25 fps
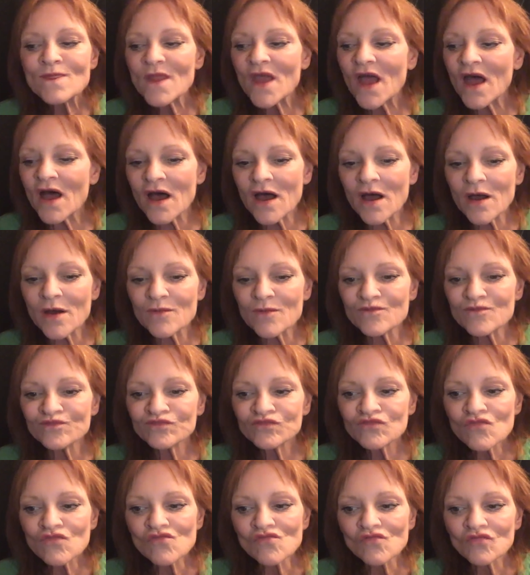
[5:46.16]
And
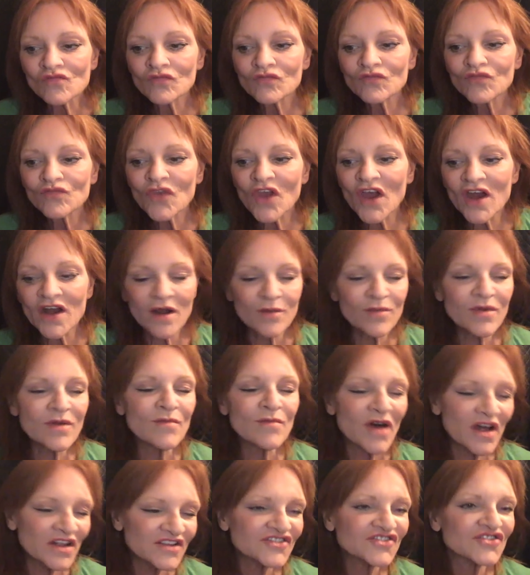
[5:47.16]
I've been
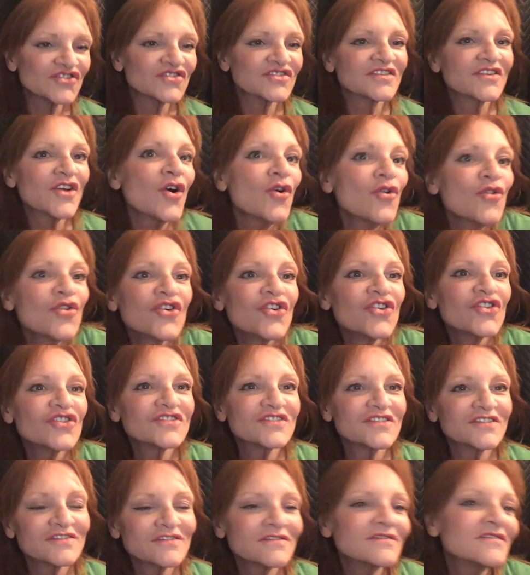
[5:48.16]
monsters and
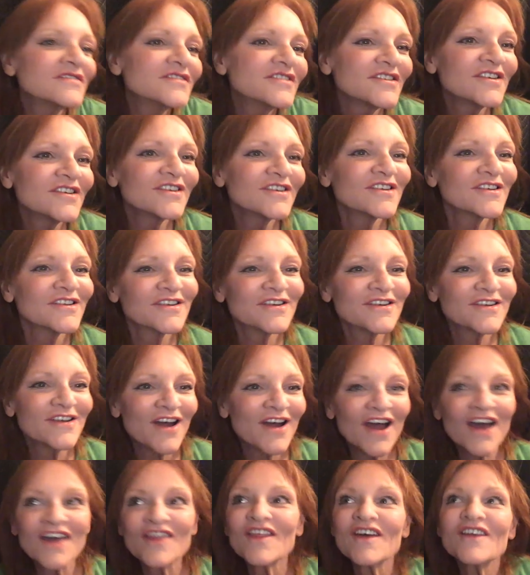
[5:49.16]
ogres and
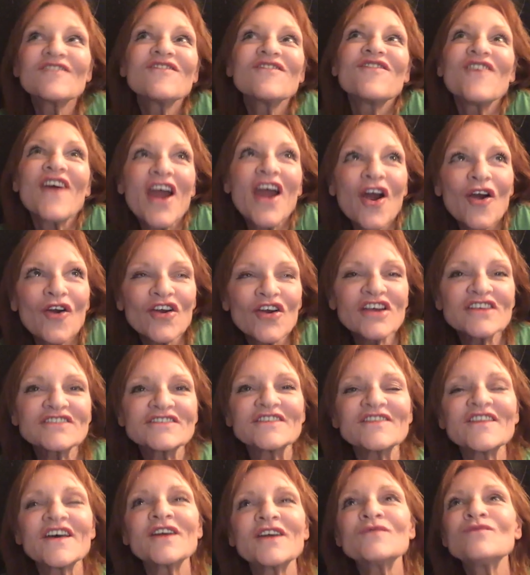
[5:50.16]
and then fairies,
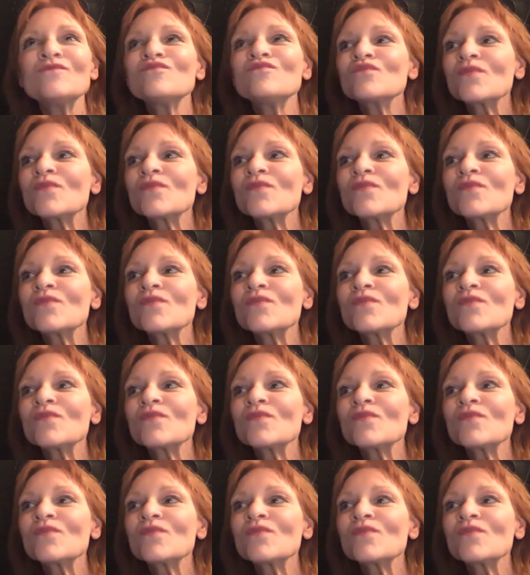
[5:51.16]
and then